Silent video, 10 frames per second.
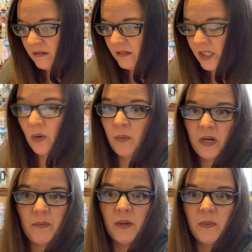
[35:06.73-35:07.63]
so
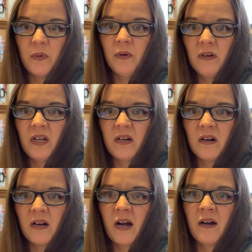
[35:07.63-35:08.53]
many people in
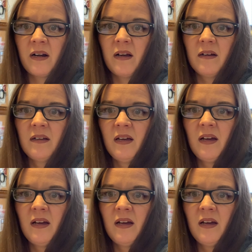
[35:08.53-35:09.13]
our area,